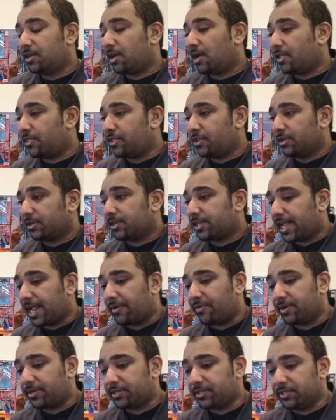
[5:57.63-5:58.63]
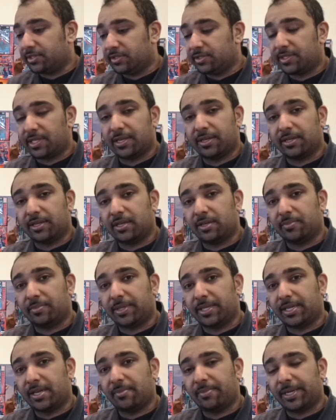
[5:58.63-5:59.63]
other characters that are going to
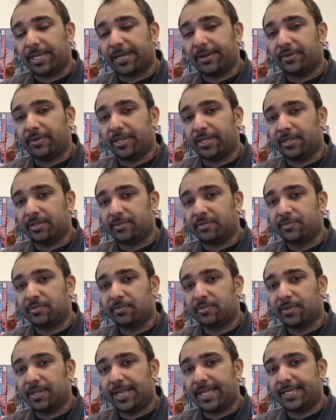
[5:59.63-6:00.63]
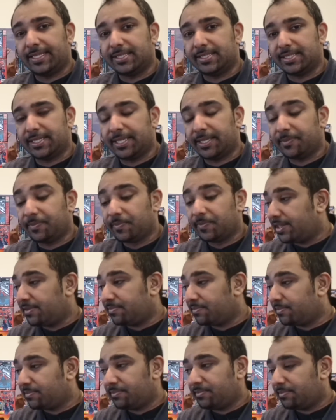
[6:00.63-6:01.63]
be coming out in Legacy, it
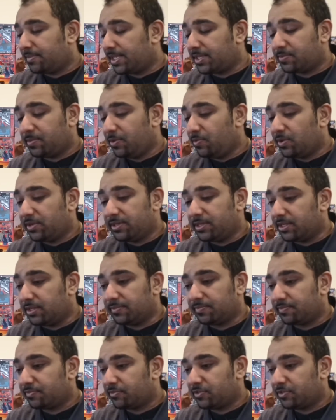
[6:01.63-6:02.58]
makes me wonder,